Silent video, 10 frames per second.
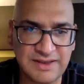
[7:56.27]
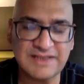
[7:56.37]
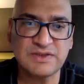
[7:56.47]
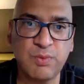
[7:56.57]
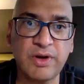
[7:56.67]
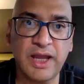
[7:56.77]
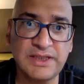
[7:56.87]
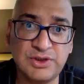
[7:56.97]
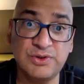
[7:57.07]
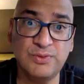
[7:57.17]
That's what I
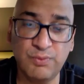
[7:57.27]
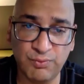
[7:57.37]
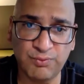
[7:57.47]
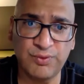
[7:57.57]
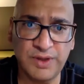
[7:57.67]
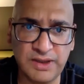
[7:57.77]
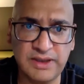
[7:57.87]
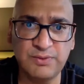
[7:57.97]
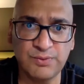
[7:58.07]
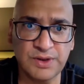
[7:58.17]
do
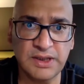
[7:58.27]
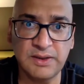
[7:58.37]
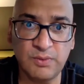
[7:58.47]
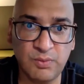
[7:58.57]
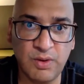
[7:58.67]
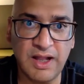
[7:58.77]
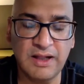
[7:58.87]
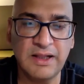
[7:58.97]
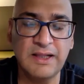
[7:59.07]
really, really well.